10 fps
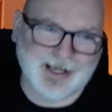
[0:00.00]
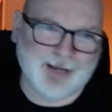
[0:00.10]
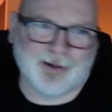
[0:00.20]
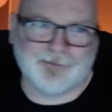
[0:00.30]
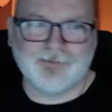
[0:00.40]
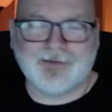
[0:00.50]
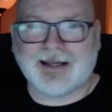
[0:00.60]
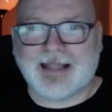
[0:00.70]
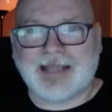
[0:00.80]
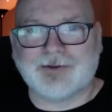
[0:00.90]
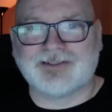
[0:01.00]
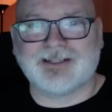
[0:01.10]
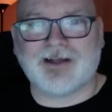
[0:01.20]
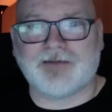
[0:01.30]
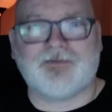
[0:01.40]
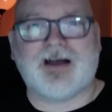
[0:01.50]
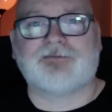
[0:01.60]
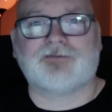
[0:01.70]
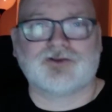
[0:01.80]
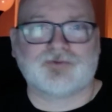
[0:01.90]
But if you've got a guy who's sitting on 5
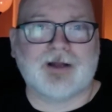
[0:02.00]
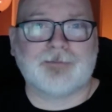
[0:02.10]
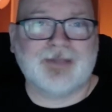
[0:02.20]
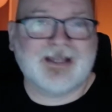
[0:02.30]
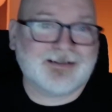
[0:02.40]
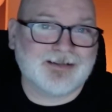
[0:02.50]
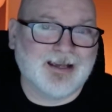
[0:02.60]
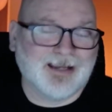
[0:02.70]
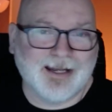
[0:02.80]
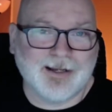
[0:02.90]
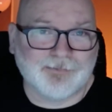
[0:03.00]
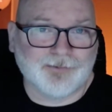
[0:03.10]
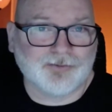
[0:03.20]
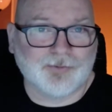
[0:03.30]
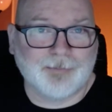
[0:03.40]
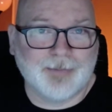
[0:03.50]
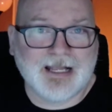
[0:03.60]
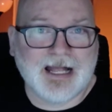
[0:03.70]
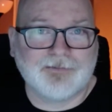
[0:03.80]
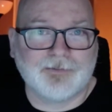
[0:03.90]
first-round picks, getting a first-round pick
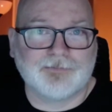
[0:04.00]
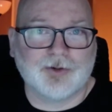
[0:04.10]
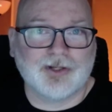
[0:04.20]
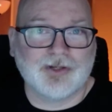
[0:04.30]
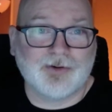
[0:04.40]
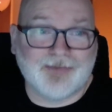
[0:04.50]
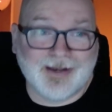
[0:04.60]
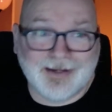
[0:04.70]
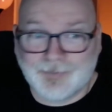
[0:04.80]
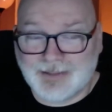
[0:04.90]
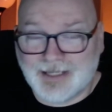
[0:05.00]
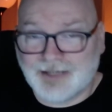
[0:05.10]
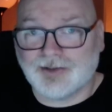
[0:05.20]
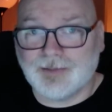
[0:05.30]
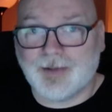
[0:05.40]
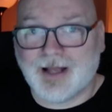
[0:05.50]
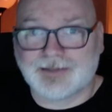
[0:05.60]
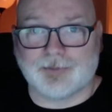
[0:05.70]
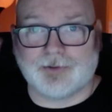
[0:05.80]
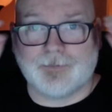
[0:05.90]
out of him for a UFA is potentially
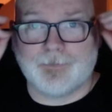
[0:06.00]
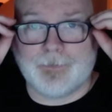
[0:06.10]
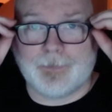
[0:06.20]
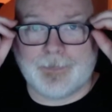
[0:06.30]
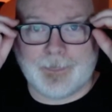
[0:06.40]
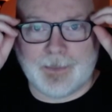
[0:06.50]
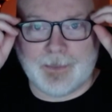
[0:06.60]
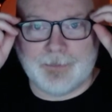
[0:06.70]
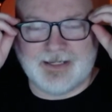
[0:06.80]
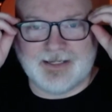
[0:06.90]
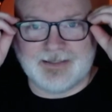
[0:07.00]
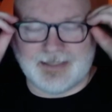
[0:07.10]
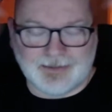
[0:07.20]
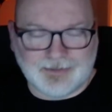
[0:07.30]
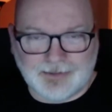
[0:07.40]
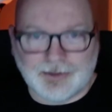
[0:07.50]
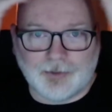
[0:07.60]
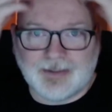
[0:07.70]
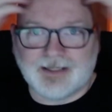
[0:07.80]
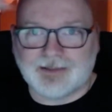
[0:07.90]
possible because
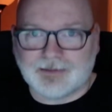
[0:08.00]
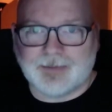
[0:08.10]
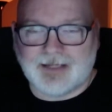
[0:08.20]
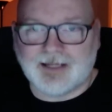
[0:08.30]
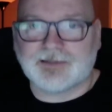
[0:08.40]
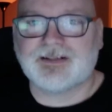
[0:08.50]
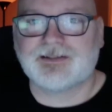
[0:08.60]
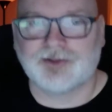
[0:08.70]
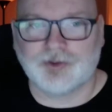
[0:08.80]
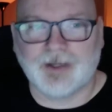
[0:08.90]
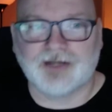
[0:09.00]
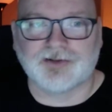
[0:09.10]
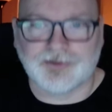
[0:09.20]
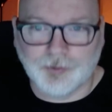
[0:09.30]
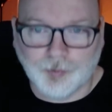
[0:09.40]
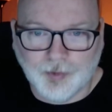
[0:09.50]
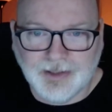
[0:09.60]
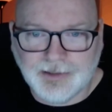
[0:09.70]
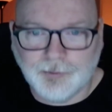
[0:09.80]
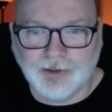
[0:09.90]
because of his situations. You
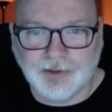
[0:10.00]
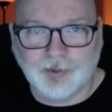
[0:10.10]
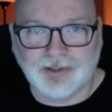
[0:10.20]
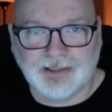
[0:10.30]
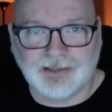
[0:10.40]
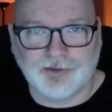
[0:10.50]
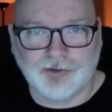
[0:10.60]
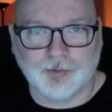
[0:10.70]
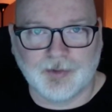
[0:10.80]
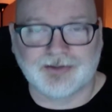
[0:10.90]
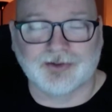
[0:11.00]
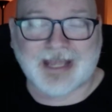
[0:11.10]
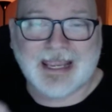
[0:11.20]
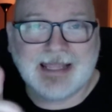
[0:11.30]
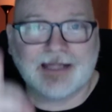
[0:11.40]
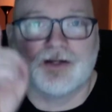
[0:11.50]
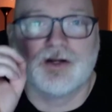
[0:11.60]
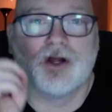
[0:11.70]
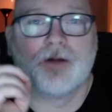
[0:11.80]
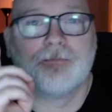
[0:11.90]
really, really, really need to do your research, and
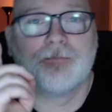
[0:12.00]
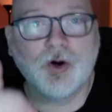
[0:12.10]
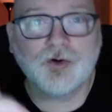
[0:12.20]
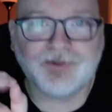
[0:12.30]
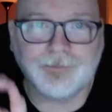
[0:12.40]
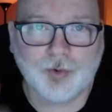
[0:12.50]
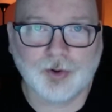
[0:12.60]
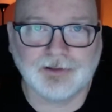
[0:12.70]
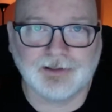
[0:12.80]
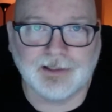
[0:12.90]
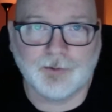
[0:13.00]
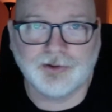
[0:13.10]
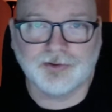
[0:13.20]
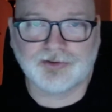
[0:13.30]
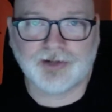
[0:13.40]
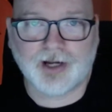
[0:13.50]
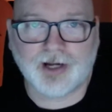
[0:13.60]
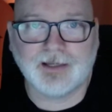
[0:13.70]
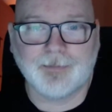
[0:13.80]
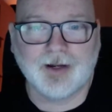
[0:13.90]
most importantly, when you're
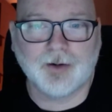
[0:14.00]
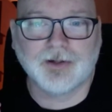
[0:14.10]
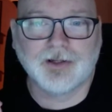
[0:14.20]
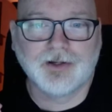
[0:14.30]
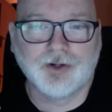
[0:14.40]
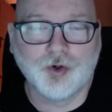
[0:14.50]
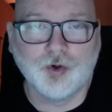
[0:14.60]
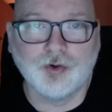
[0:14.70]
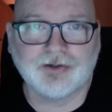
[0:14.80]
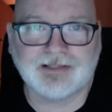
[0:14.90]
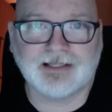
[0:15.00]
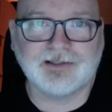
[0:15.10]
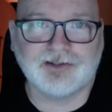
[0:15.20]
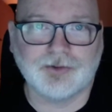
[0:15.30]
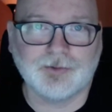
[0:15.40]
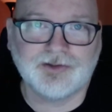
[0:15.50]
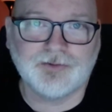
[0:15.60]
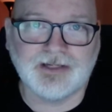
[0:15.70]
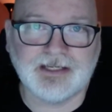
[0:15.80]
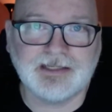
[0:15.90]
talking about who you're selling to, is you
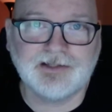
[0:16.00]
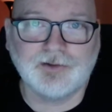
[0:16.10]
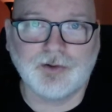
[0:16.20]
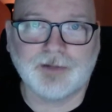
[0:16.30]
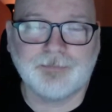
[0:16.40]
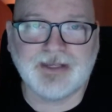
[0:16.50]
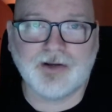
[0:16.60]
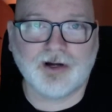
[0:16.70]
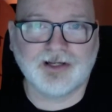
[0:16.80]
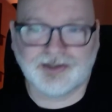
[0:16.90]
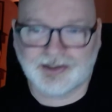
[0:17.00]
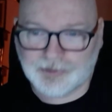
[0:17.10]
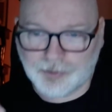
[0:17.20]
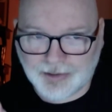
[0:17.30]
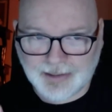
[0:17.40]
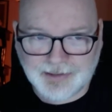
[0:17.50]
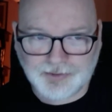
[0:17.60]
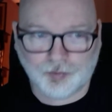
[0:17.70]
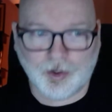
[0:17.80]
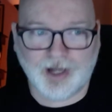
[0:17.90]
need to look beyond just looking at his
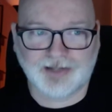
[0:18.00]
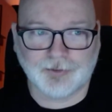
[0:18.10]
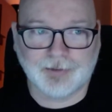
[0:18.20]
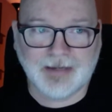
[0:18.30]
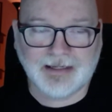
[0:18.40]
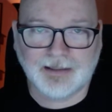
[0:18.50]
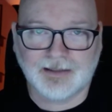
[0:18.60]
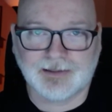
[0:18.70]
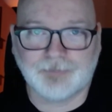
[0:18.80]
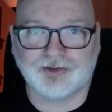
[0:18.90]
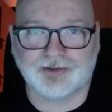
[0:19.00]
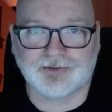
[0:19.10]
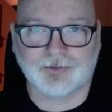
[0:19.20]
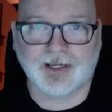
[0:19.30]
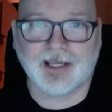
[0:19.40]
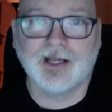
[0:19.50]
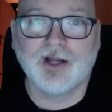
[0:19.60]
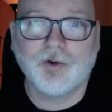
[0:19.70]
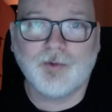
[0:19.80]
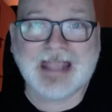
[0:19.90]
roster and making assumptions, okay?
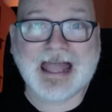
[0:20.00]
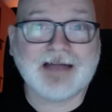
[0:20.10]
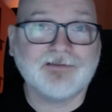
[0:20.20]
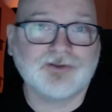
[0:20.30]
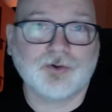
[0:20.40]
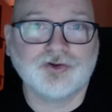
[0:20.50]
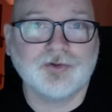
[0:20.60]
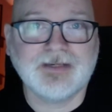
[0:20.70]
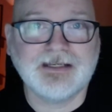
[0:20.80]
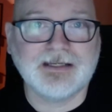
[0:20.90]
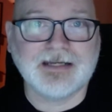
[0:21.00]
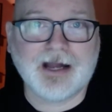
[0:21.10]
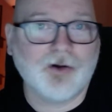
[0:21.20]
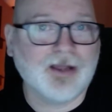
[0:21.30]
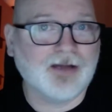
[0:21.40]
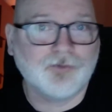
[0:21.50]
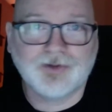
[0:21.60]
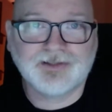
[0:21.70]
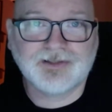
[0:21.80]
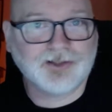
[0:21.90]
We have social media now.
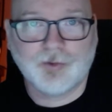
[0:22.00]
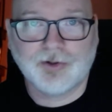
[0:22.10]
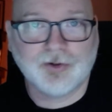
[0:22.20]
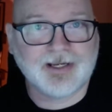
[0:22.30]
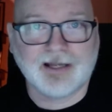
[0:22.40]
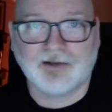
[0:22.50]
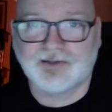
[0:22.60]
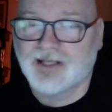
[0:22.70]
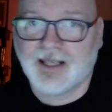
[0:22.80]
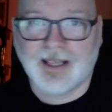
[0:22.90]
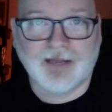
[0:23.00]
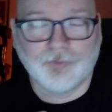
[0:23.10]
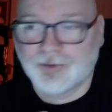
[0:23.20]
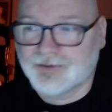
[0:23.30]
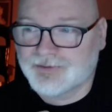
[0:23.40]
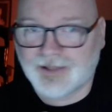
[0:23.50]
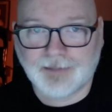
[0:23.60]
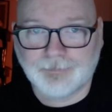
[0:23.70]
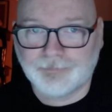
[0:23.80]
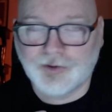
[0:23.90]
Everyone's got Twitter accounts. Everyone's got,
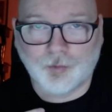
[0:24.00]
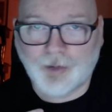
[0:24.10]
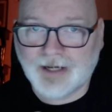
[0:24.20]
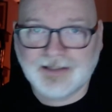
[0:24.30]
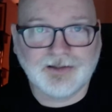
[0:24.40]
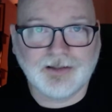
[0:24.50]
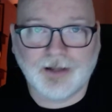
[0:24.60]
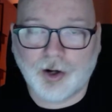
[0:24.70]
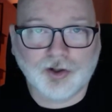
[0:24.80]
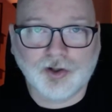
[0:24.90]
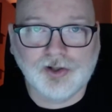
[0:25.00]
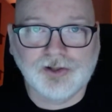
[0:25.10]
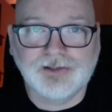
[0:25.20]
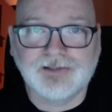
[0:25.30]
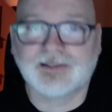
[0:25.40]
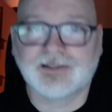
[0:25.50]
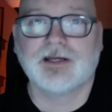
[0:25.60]
writing articles.